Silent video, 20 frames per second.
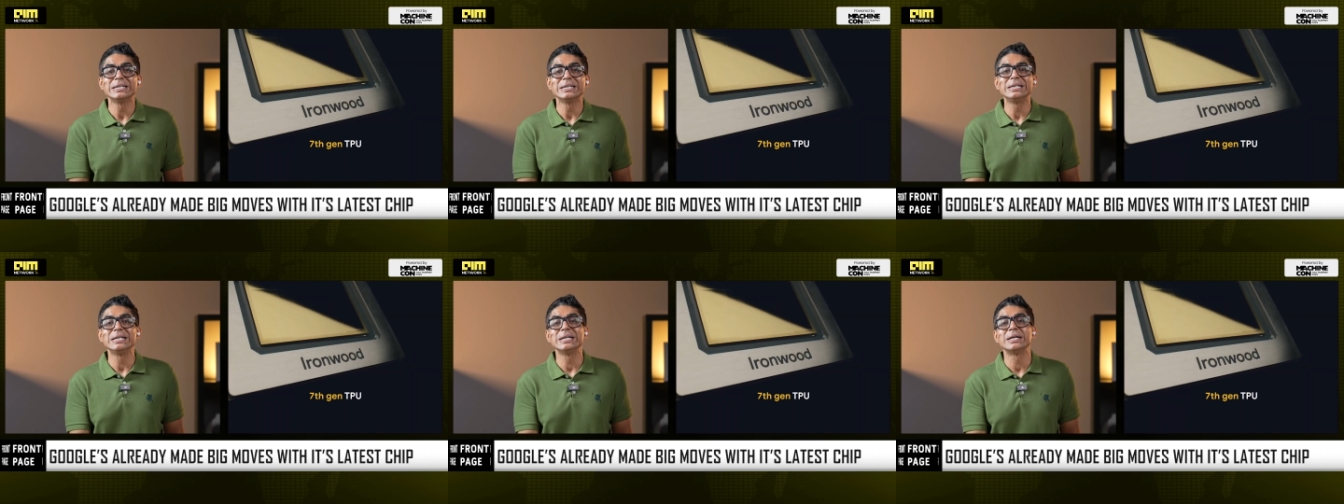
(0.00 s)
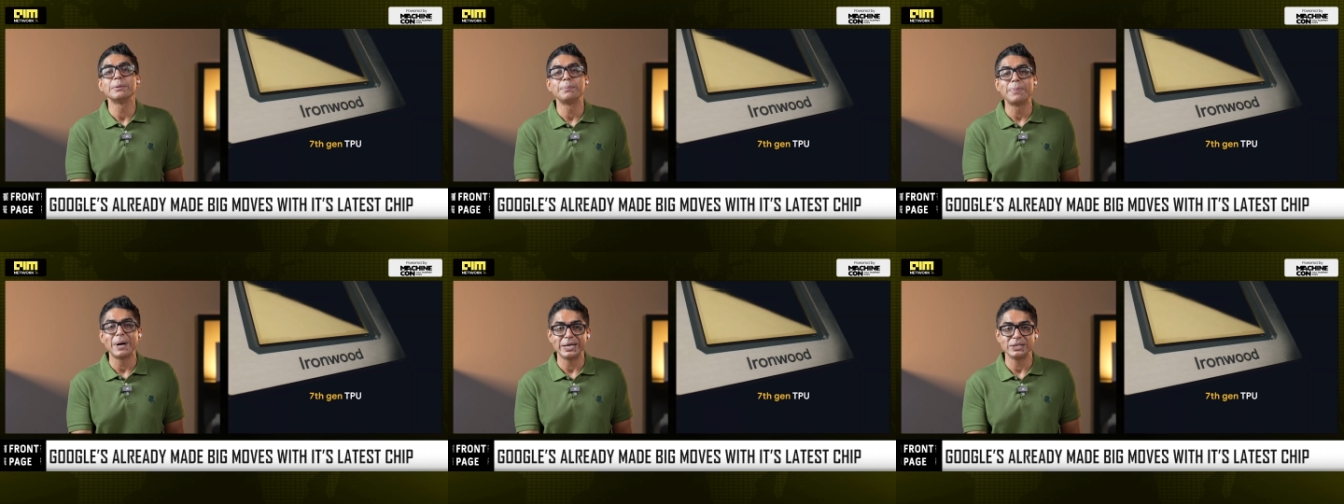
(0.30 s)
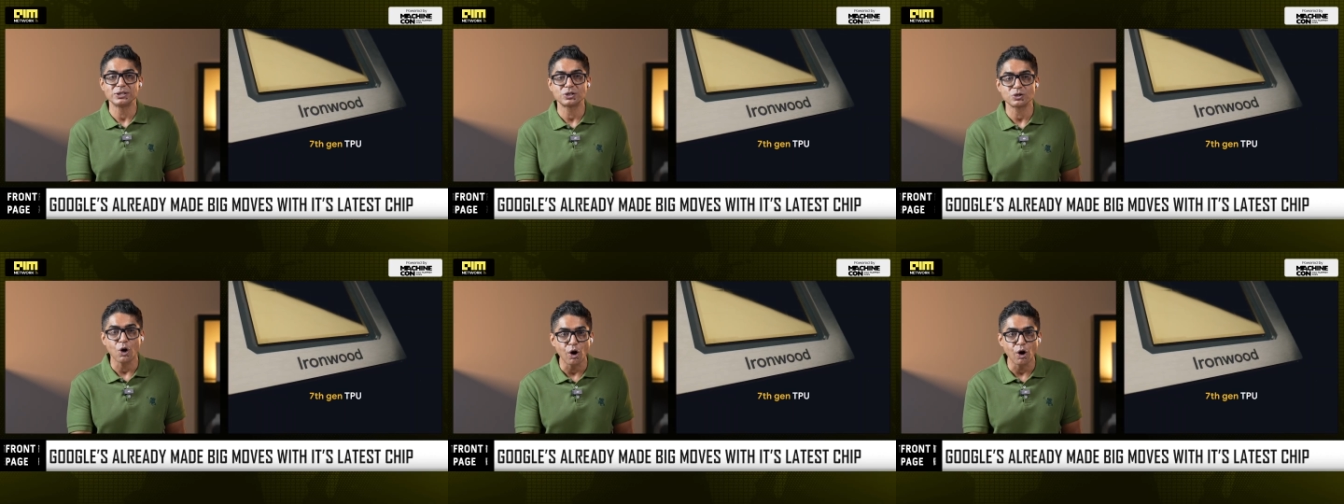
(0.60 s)

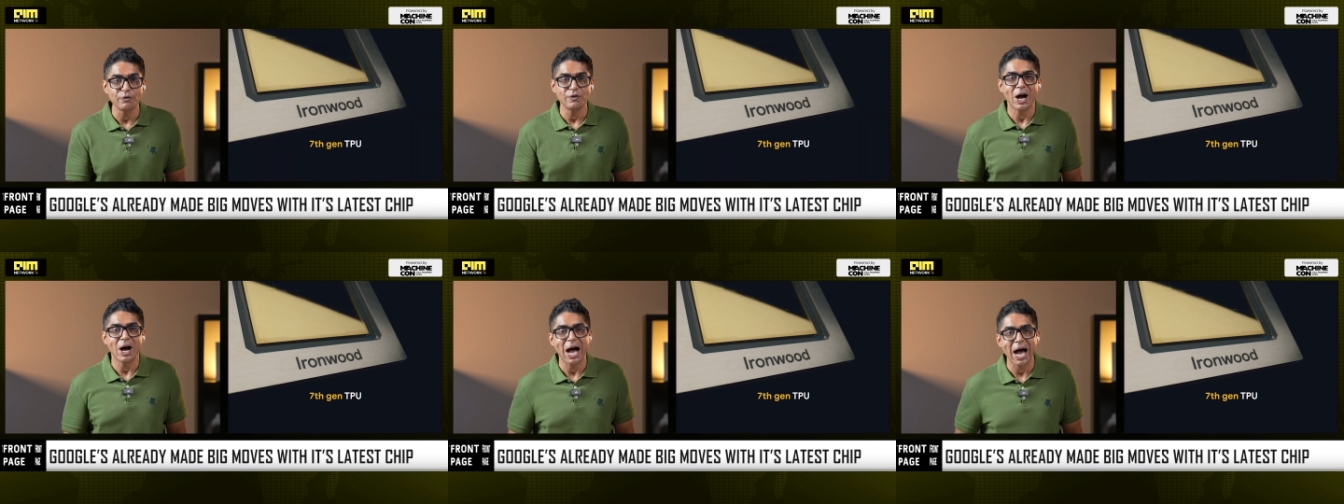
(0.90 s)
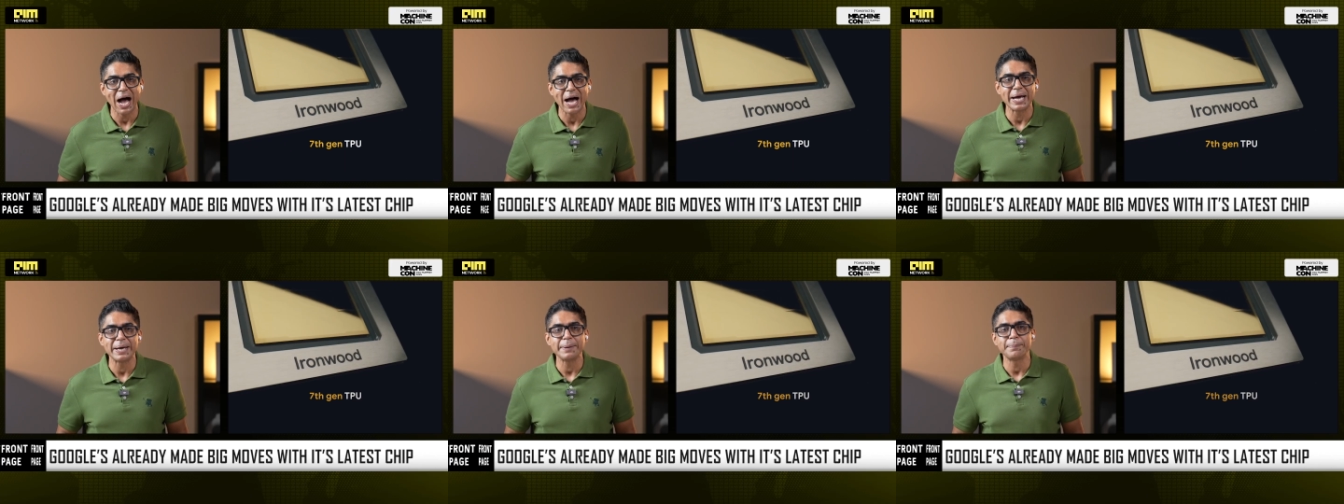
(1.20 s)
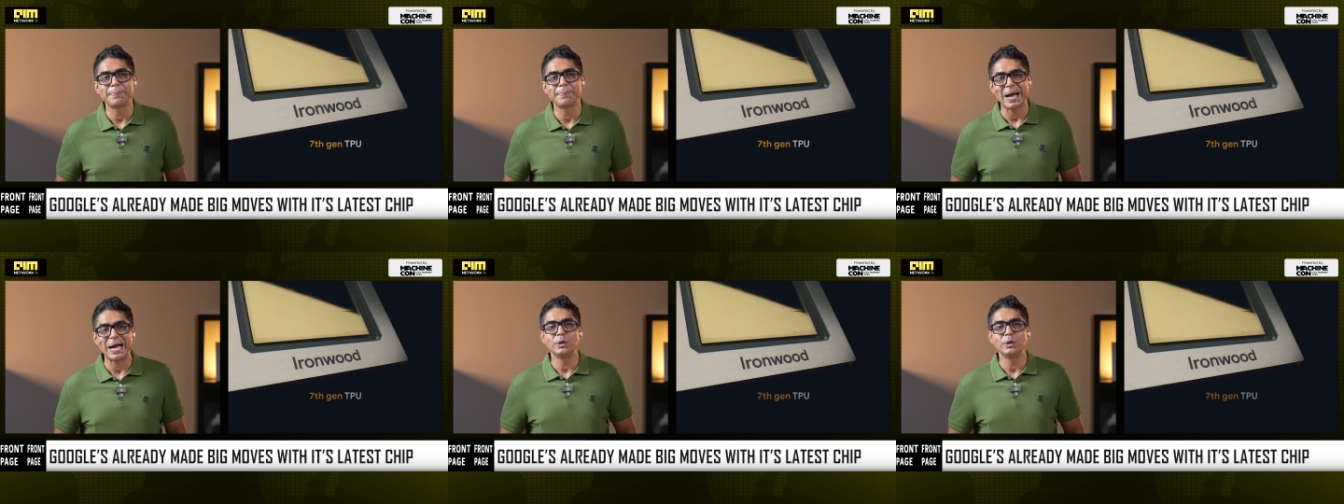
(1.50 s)
gigabytes of high
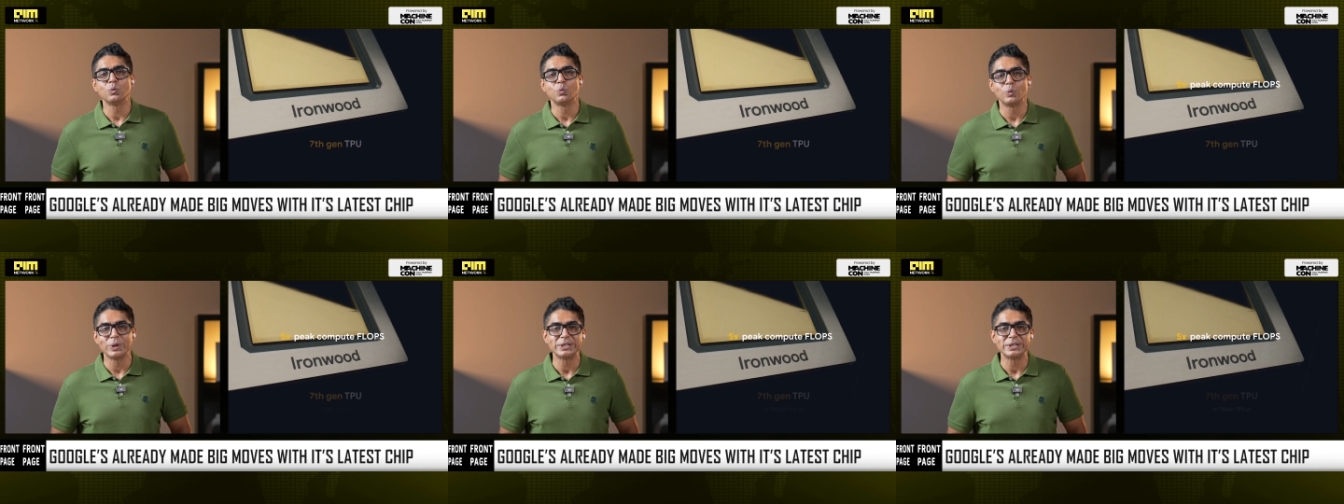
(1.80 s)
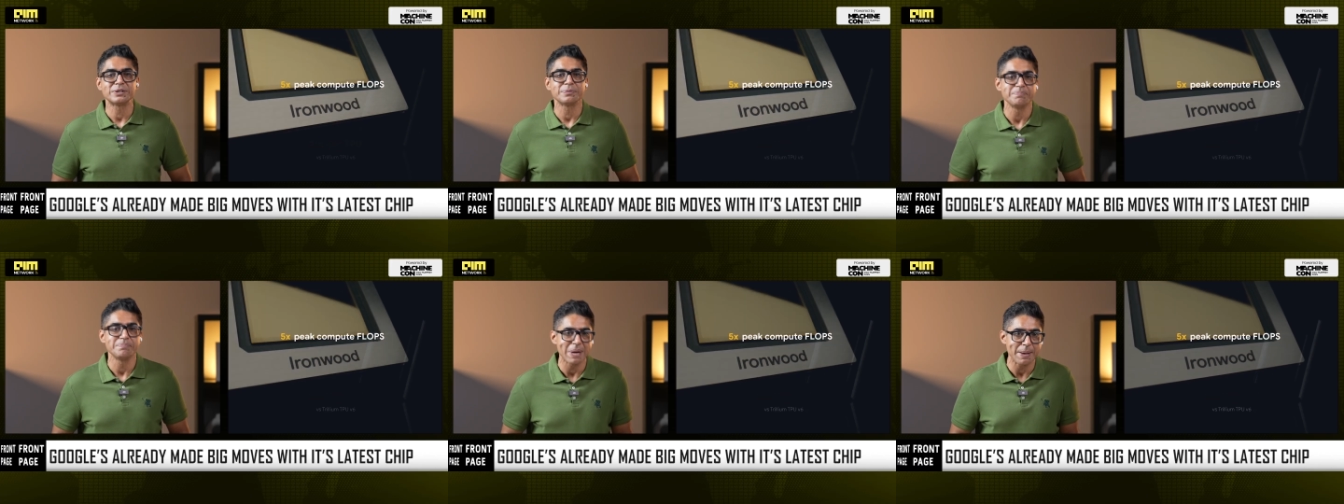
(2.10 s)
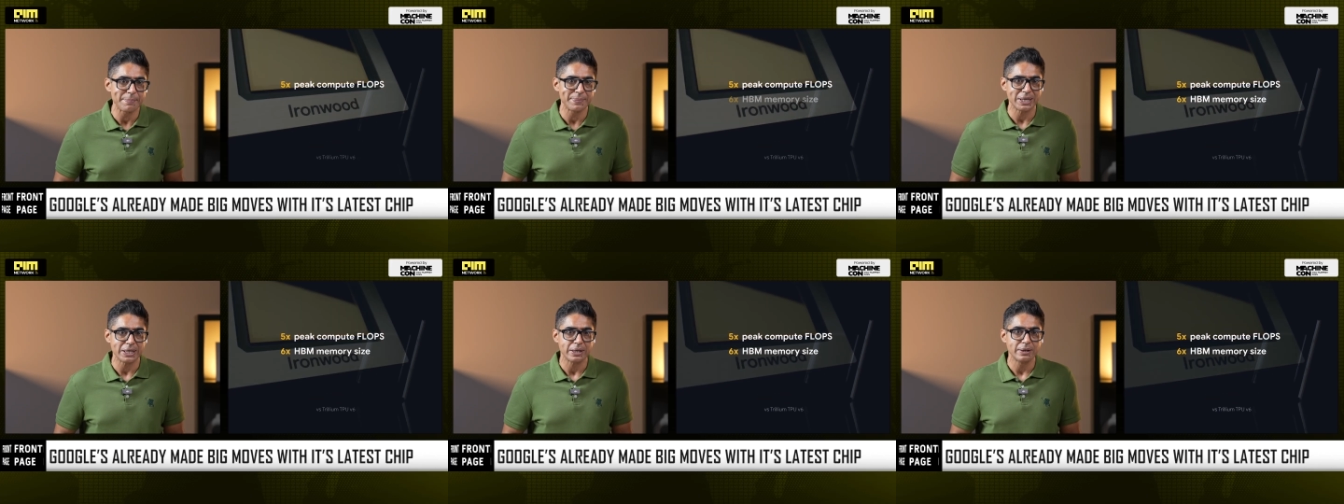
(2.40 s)
bandwidth
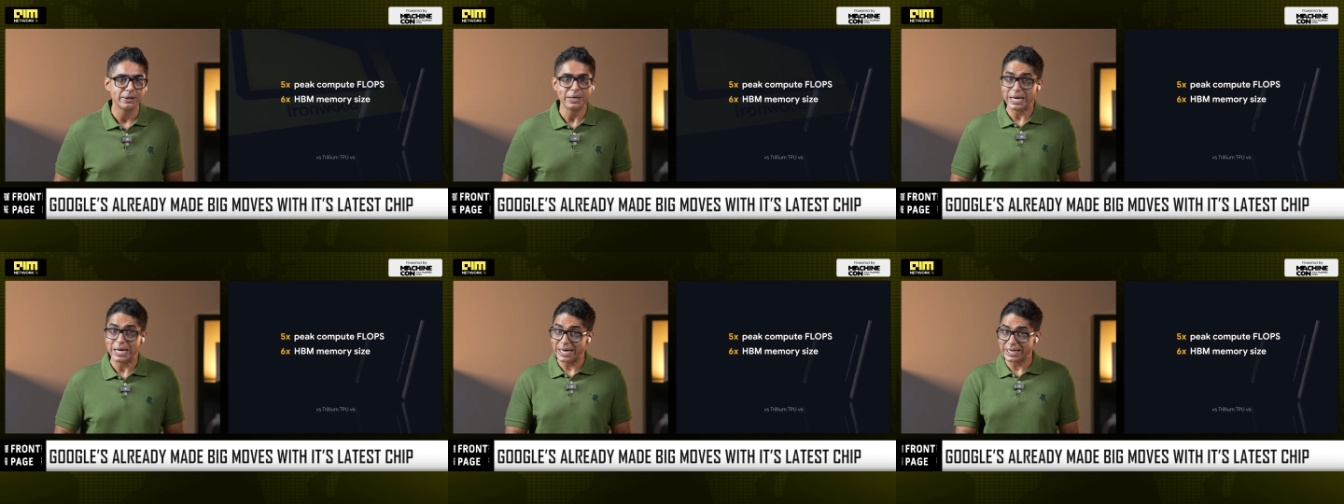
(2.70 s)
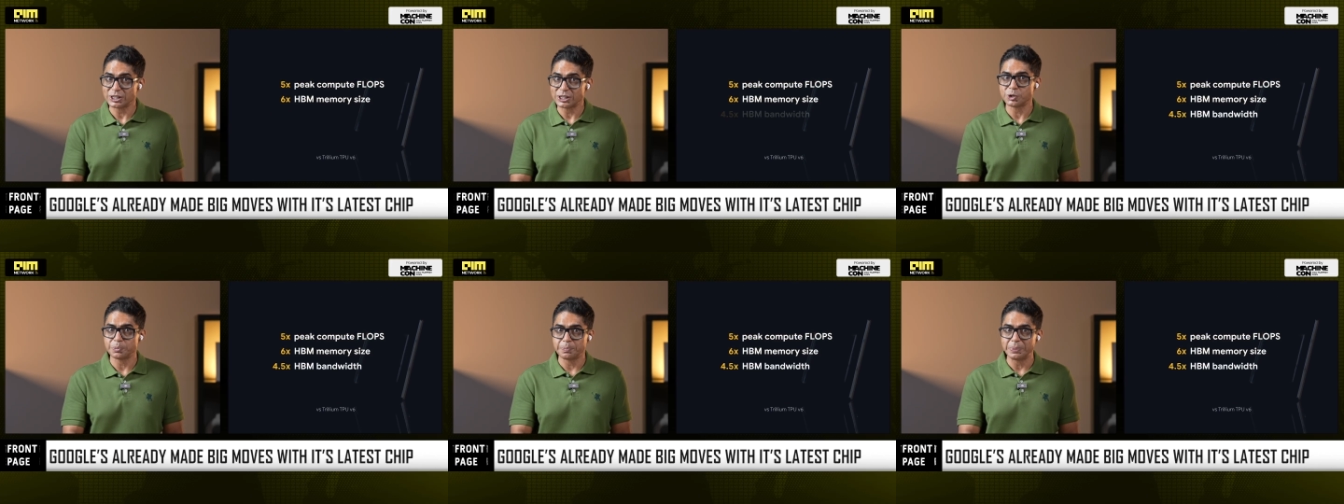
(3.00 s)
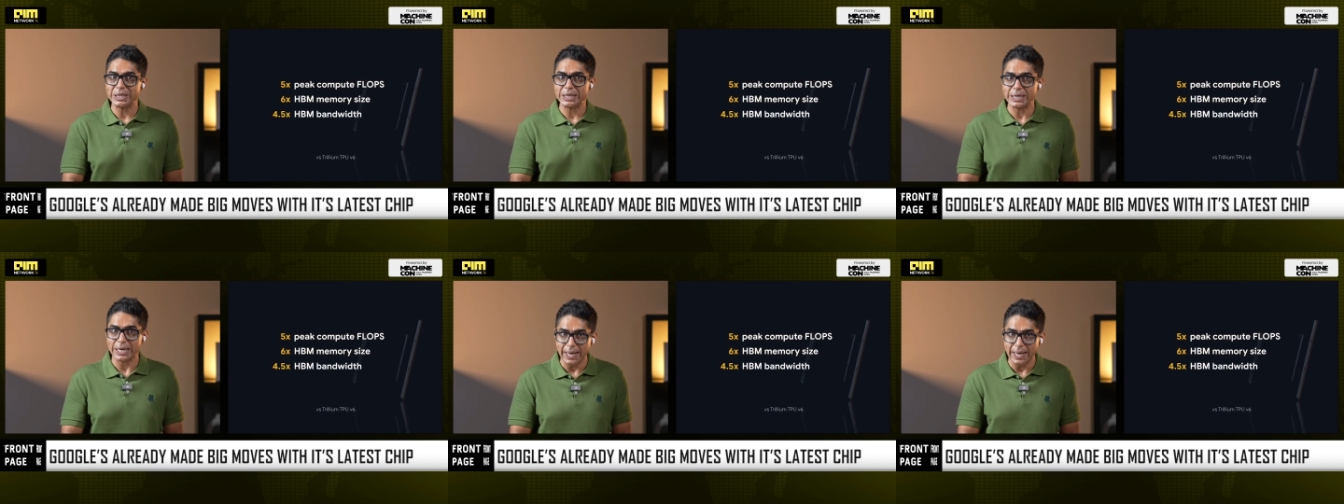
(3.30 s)
memory,
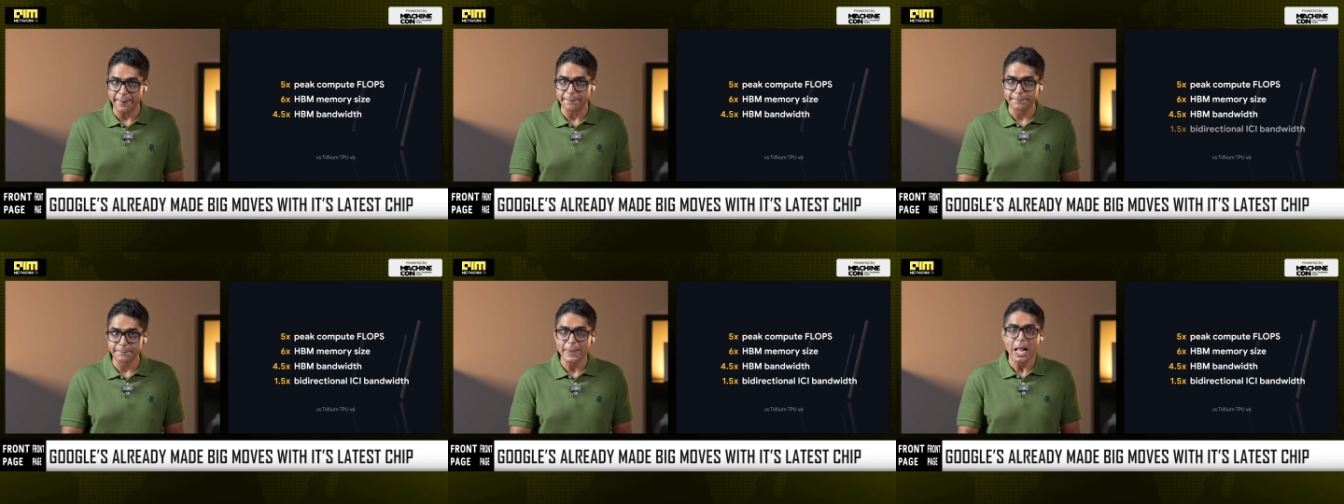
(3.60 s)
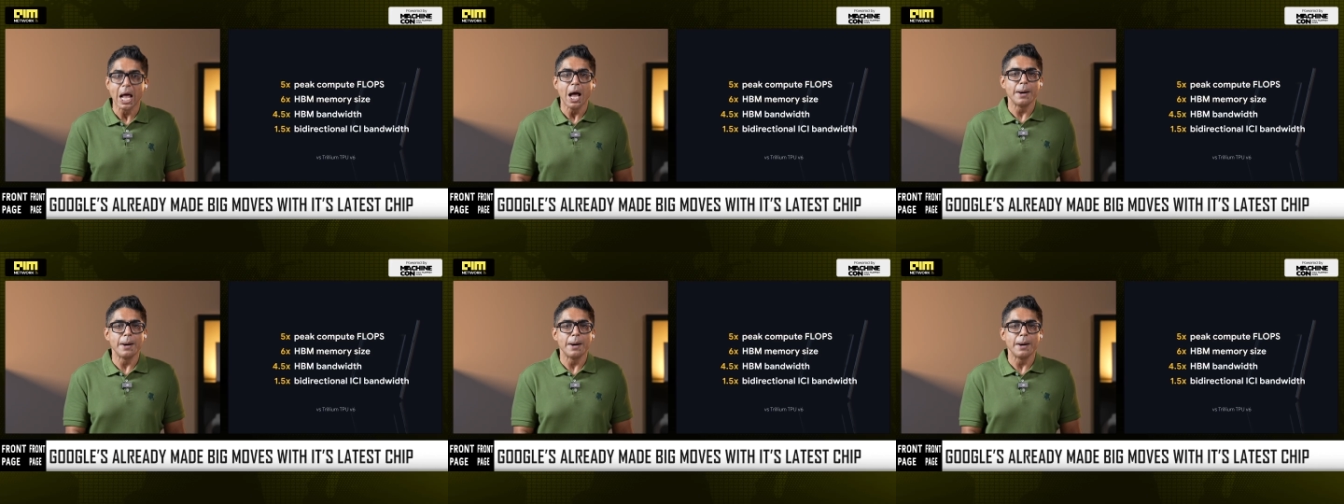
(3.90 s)
HBM,